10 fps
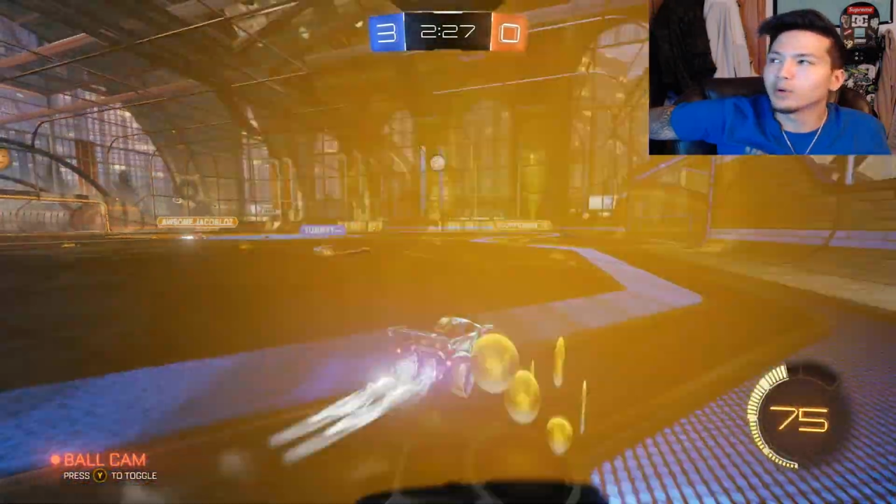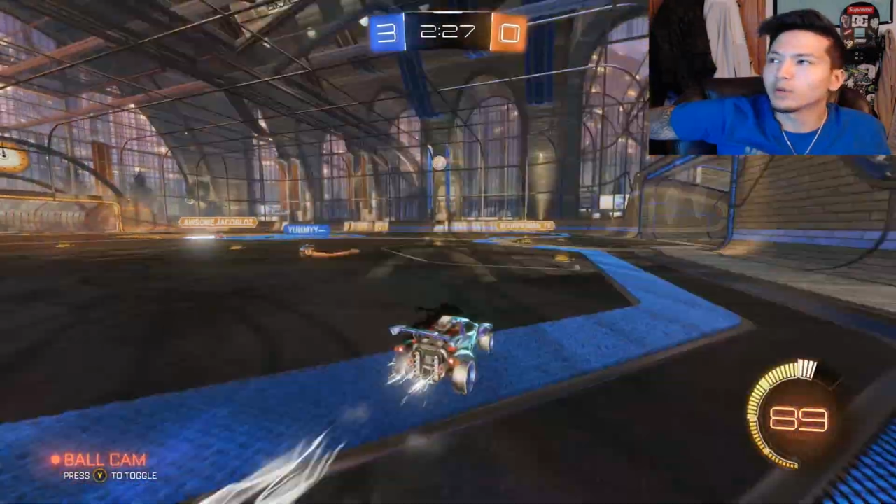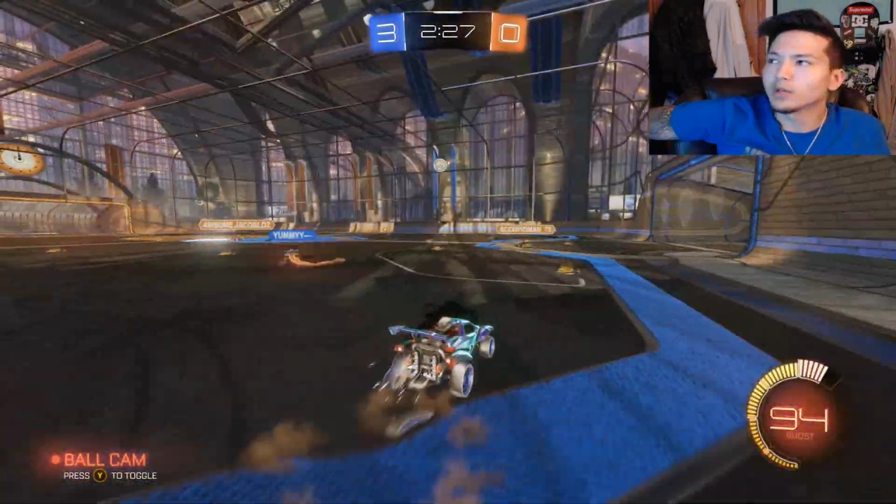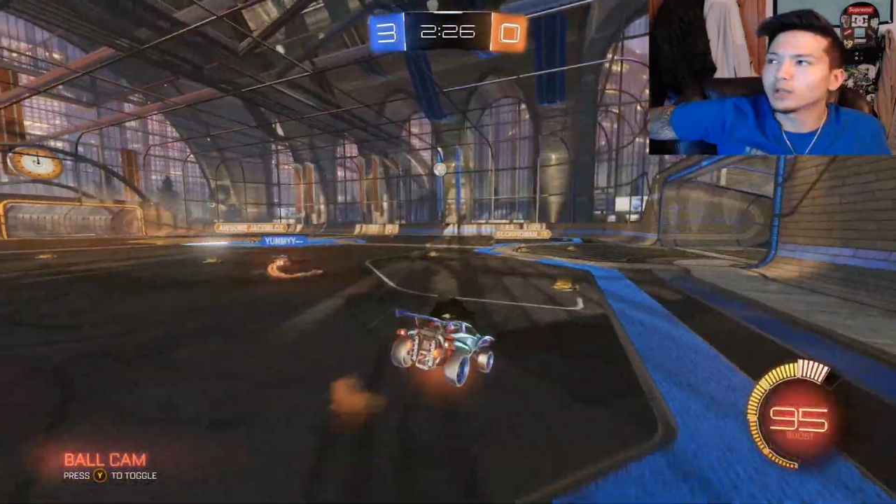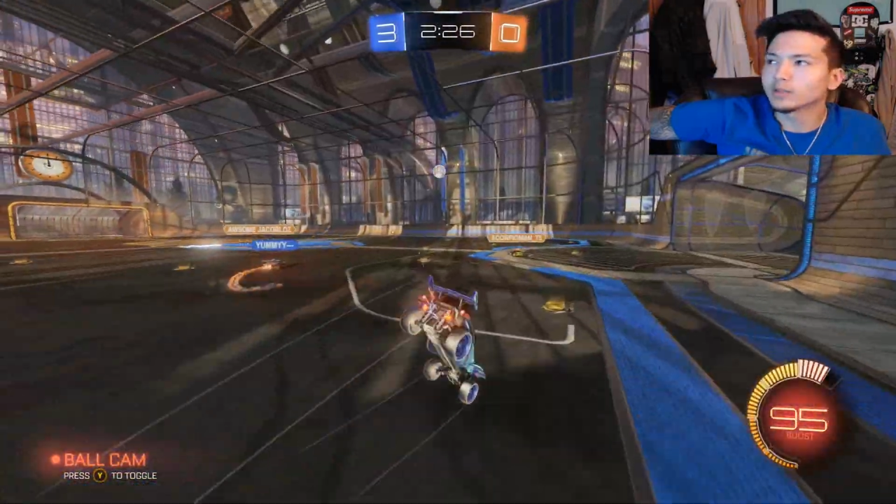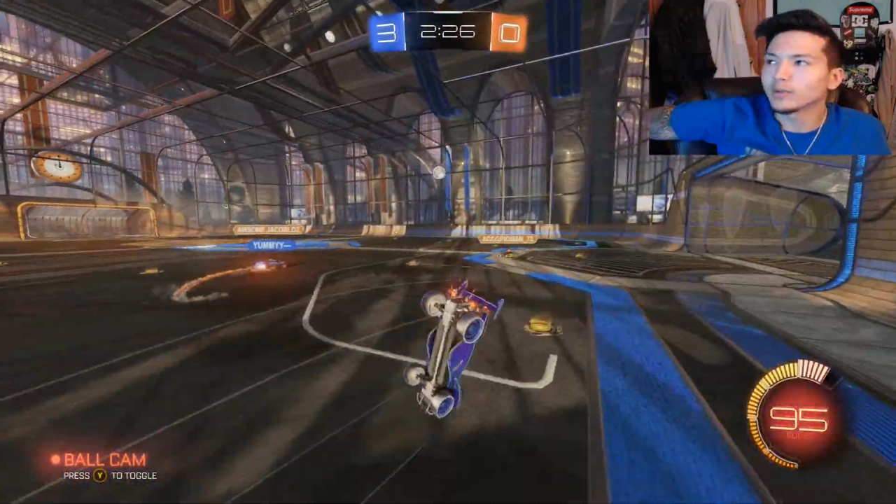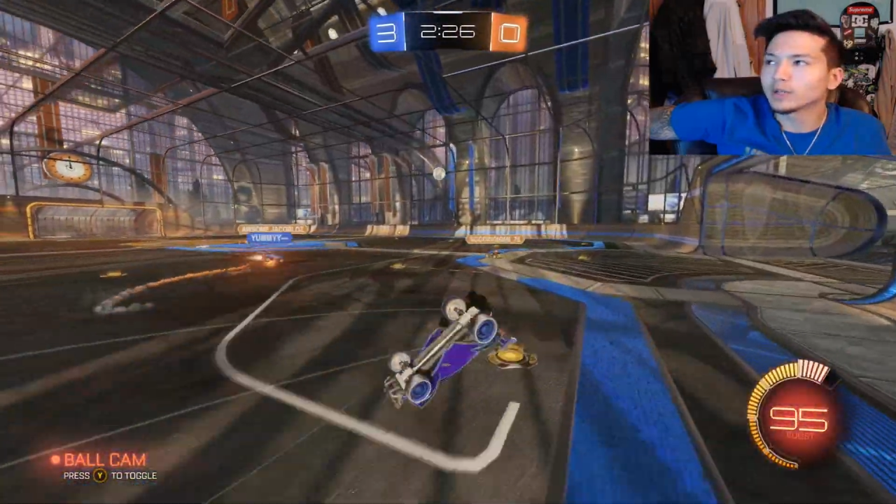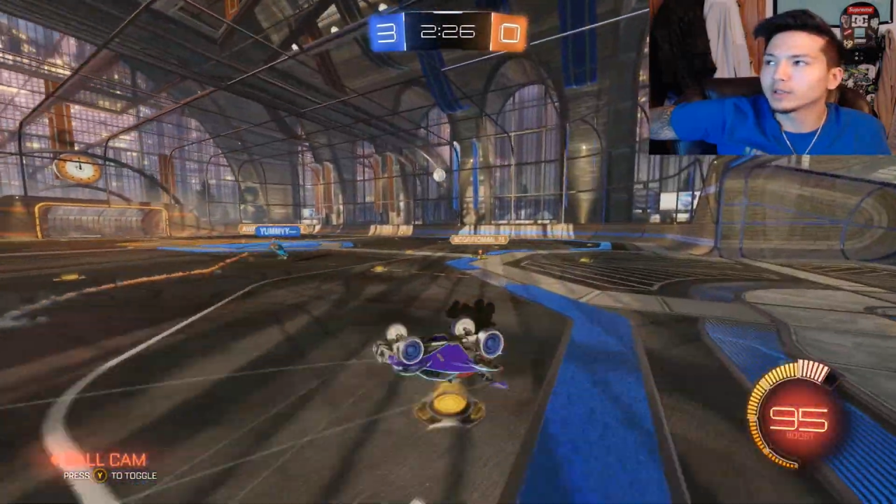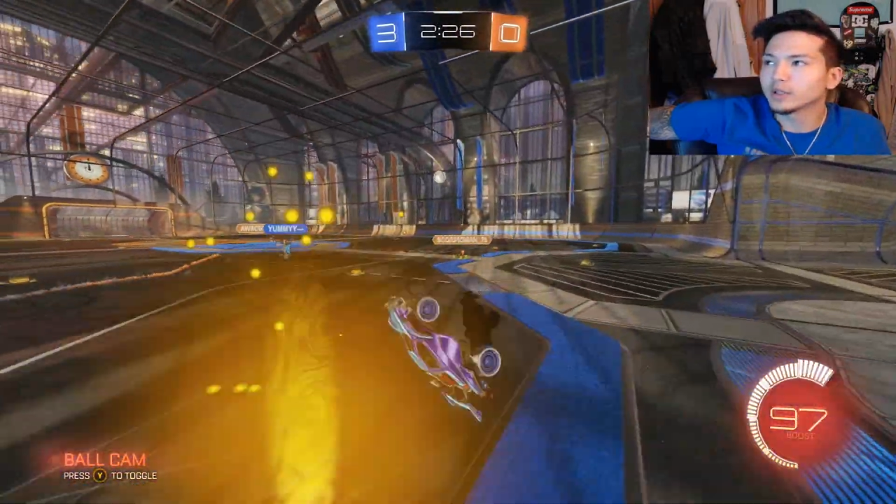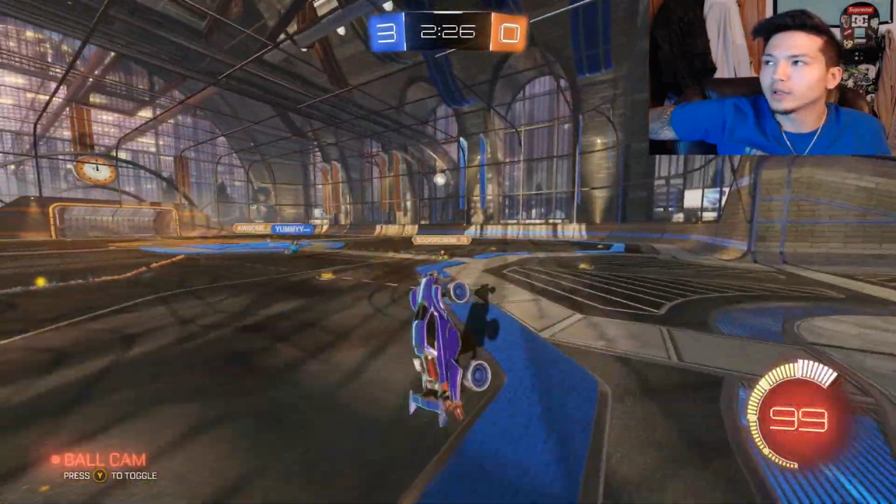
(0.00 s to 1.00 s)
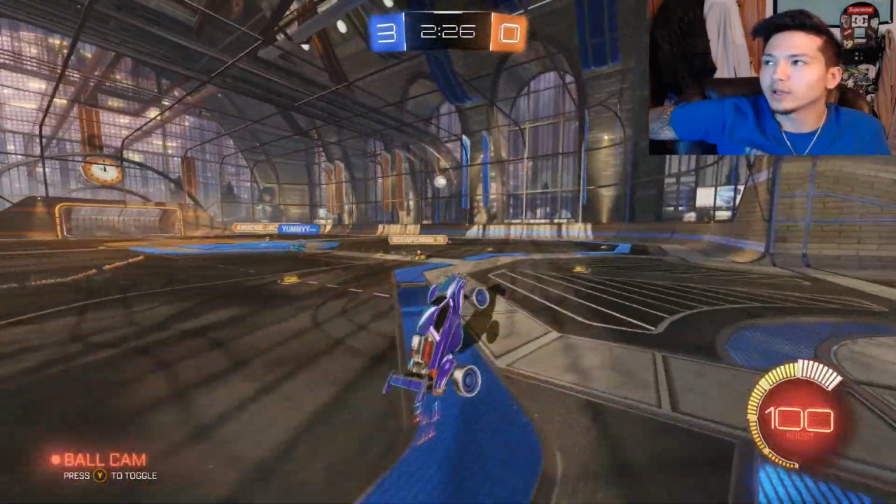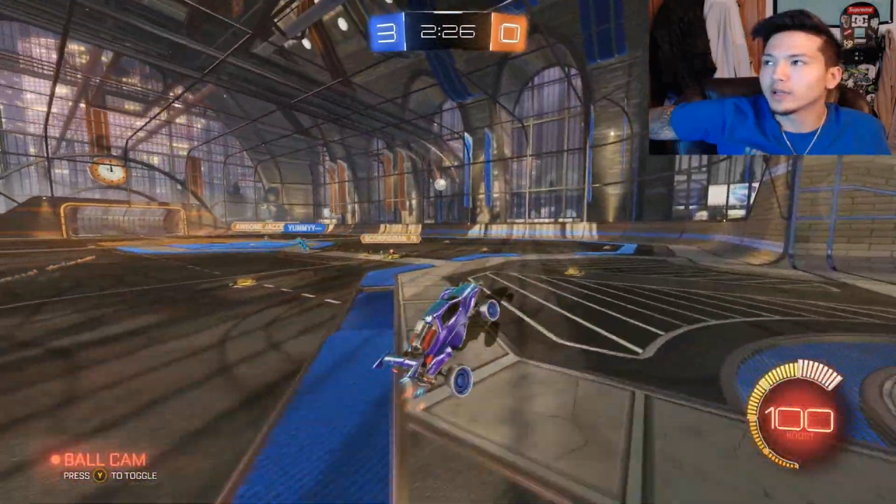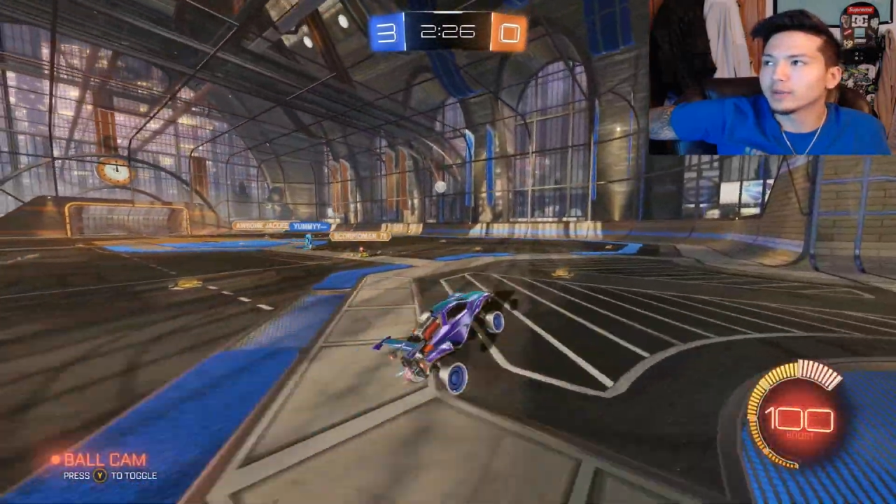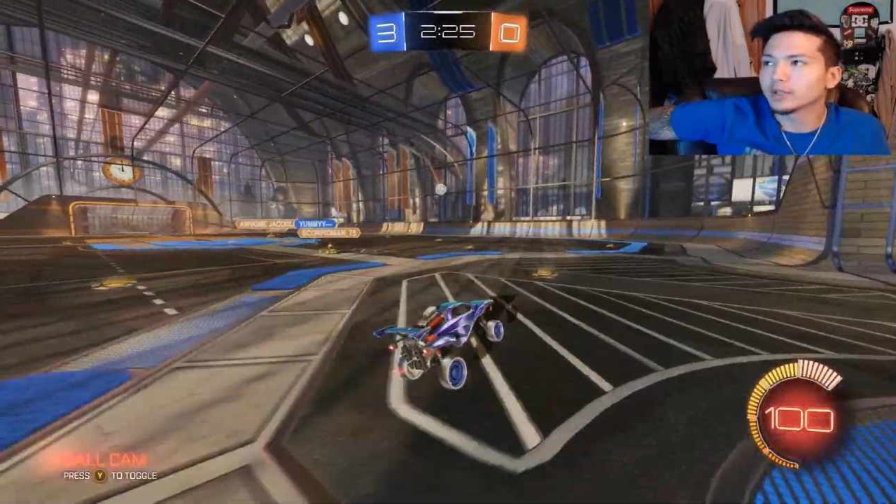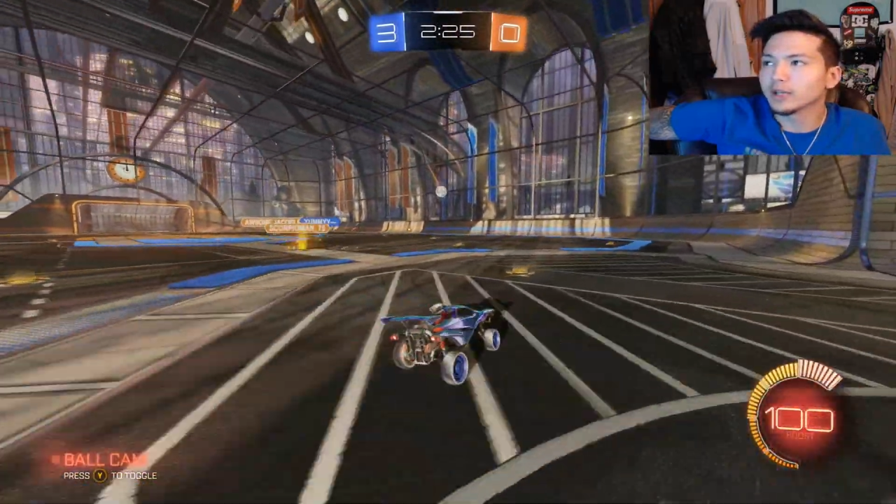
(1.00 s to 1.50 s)
are both on Xbox. Our
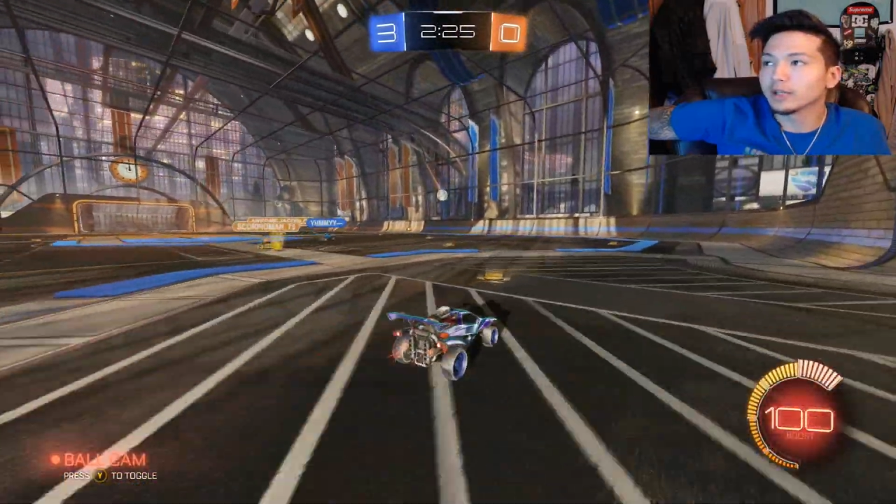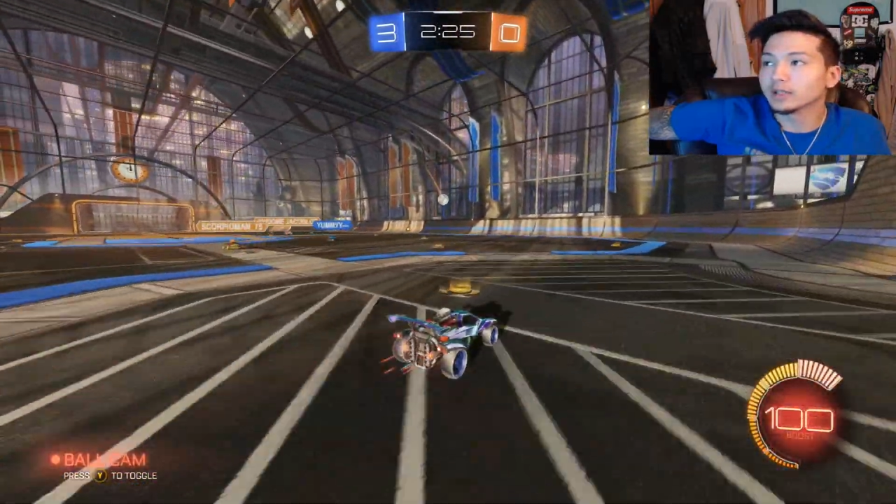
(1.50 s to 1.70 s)
gamer tag